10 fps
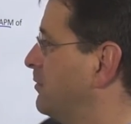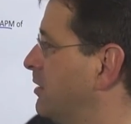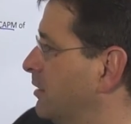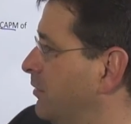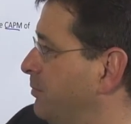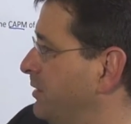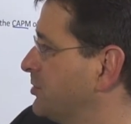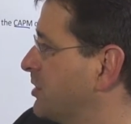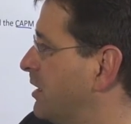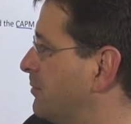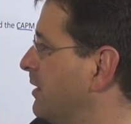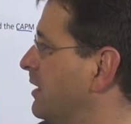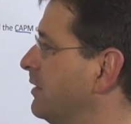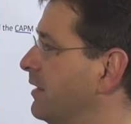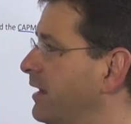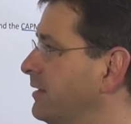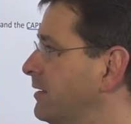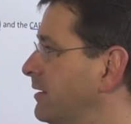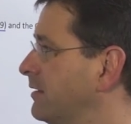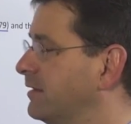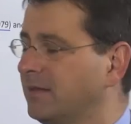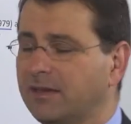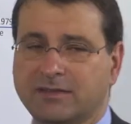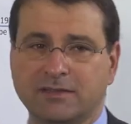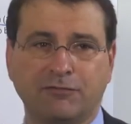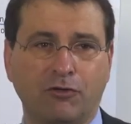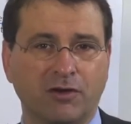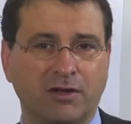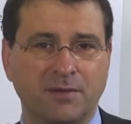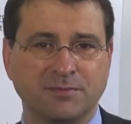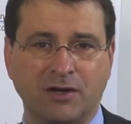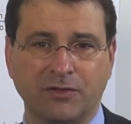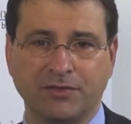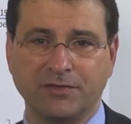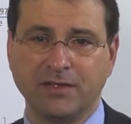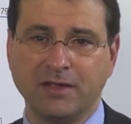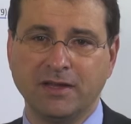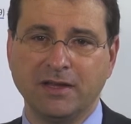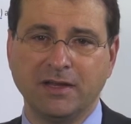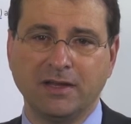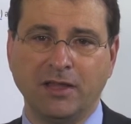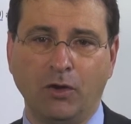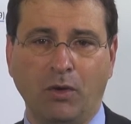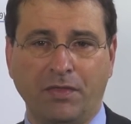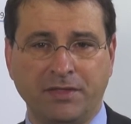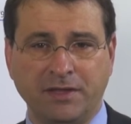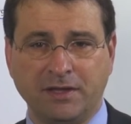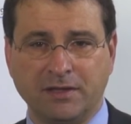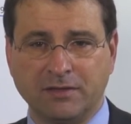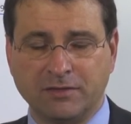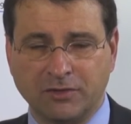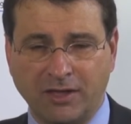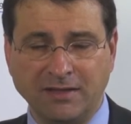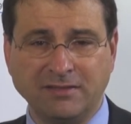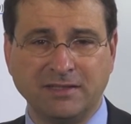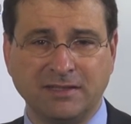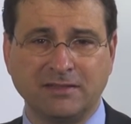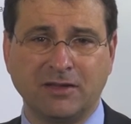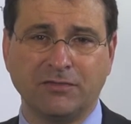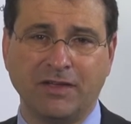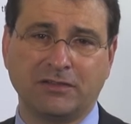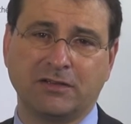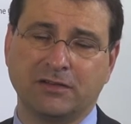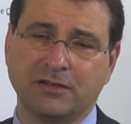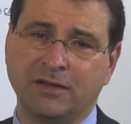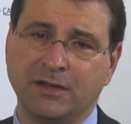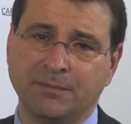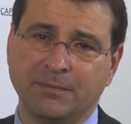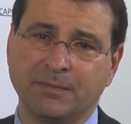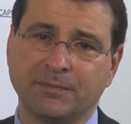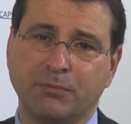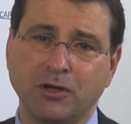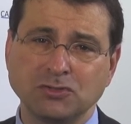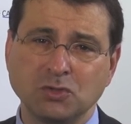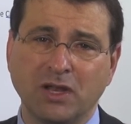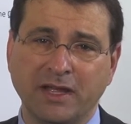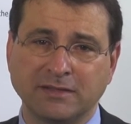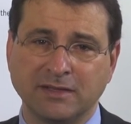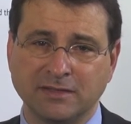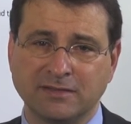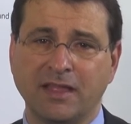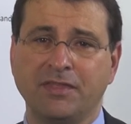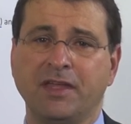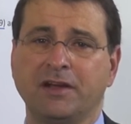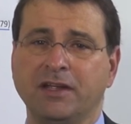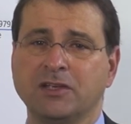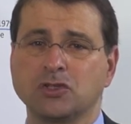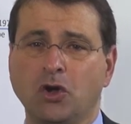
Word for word: model of Bill Sharpe, 1964, comes out. Now, what the stochastic discount factor postulates is that there is